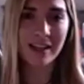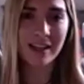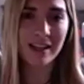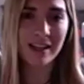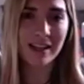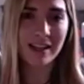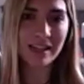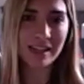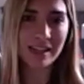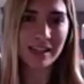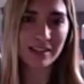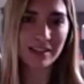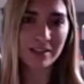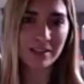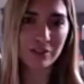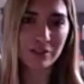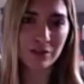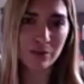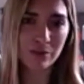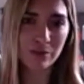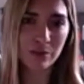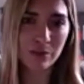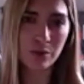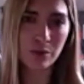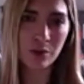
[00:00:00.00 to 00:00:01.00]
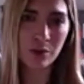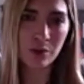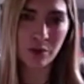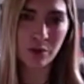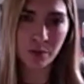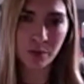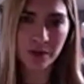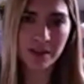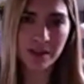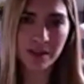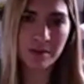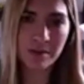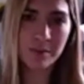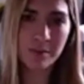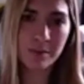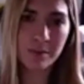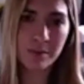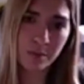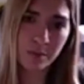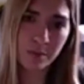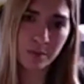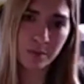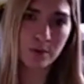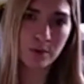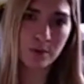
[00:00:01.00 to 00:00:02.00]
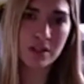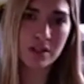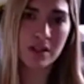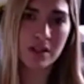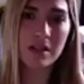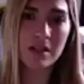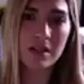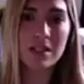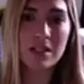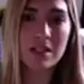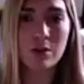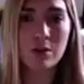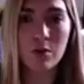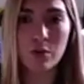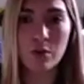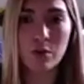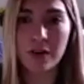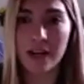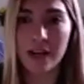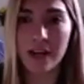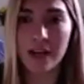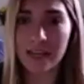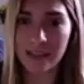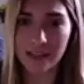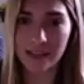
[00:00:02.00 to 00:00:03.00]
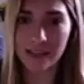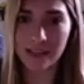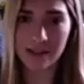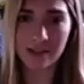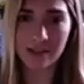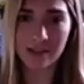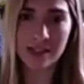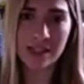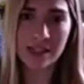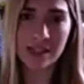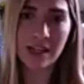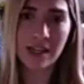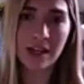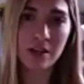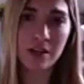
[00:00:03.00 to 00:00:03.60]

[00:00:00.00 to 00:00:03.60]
linked to concrete proposals or ideas.